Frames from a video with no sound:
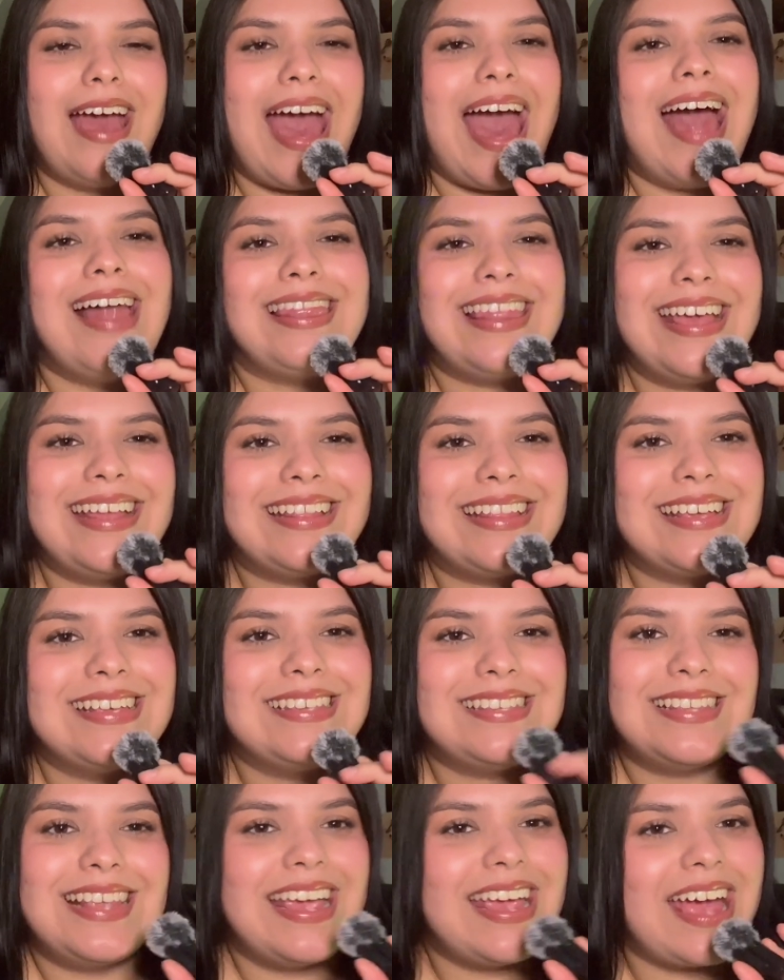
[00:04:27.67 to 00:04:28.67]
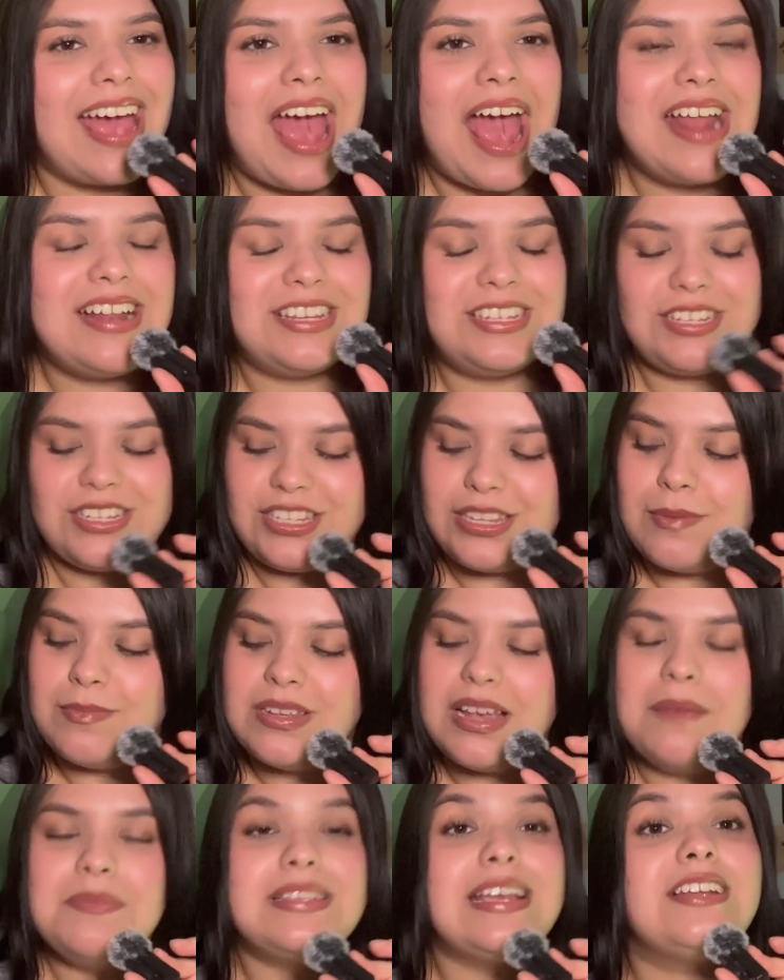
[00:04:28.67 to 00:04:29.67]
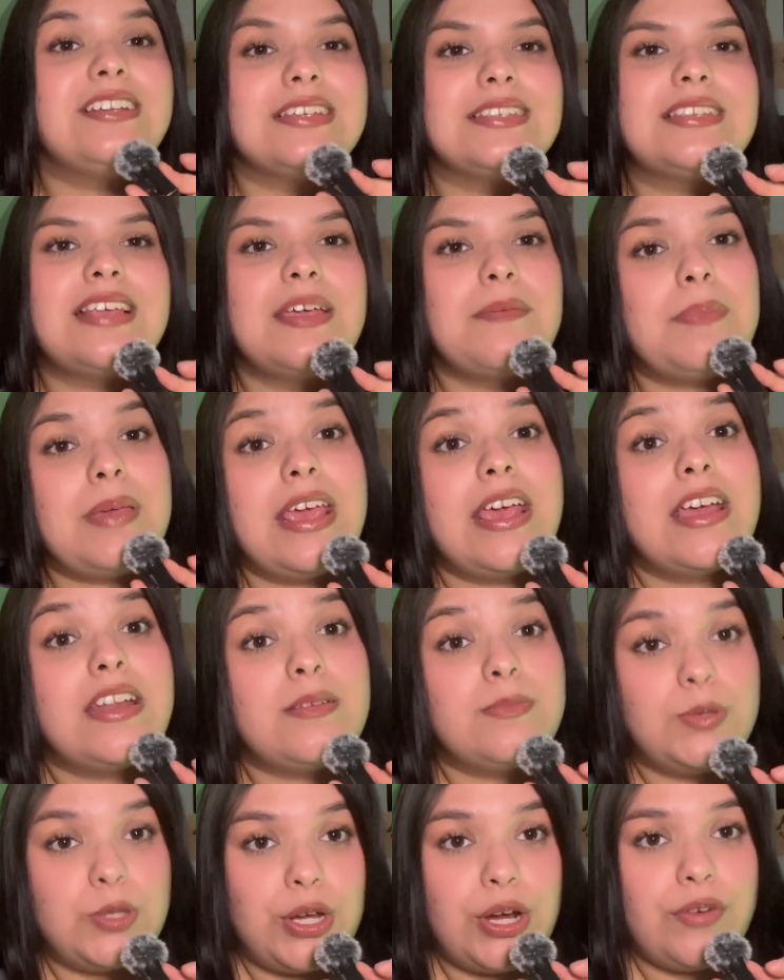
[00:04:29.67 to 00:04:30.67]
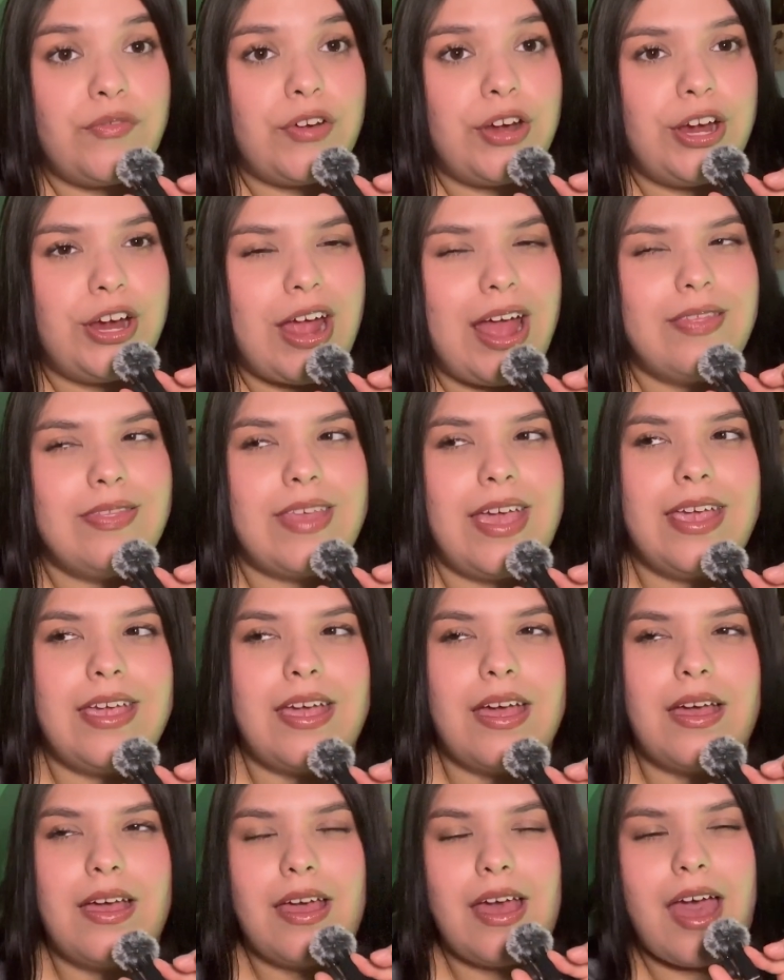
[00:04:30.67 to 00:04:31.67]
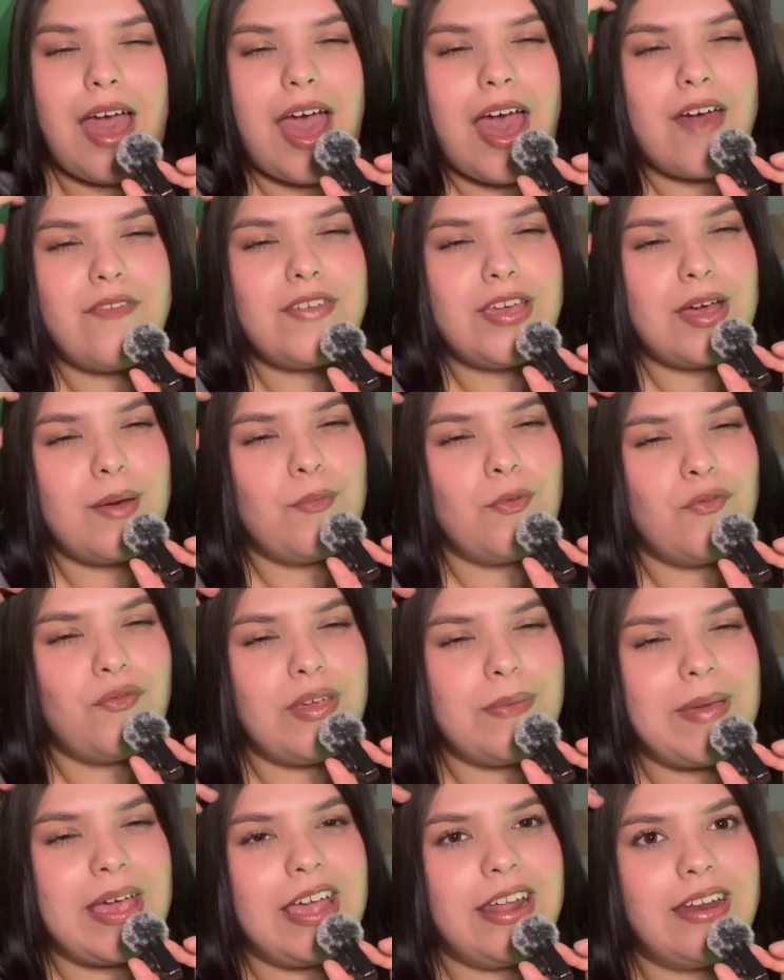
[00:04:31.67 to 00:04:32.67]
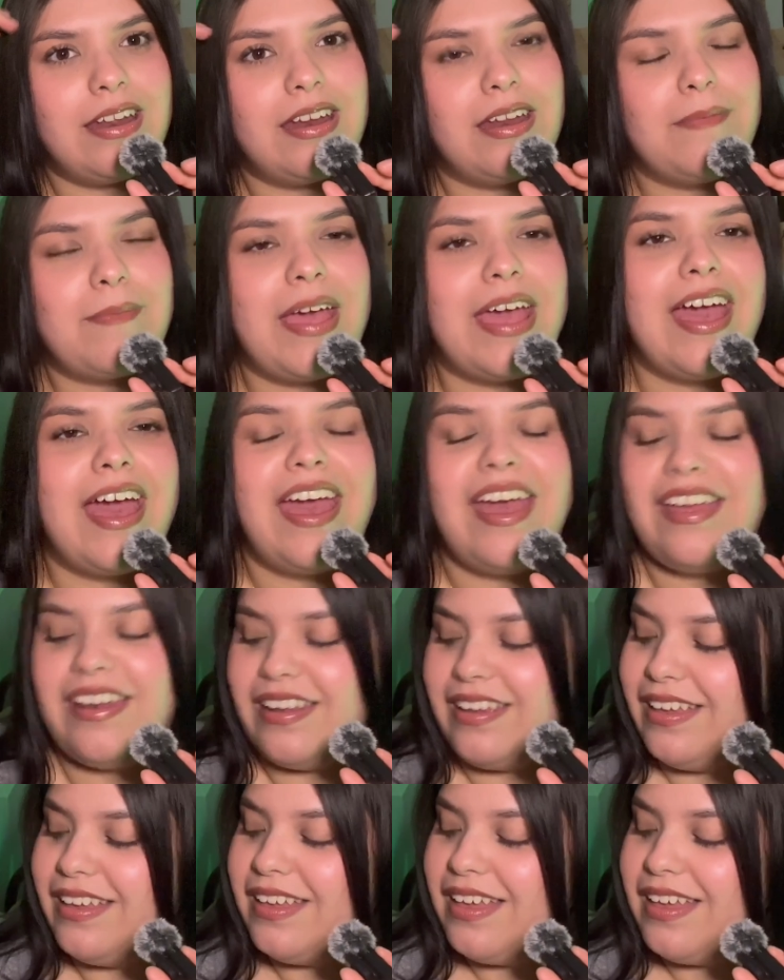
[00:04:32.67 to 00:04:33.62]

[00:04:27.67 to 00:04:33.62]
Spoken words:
I like this. Like, sometimes I just like being an observer and like having a movie painted in my head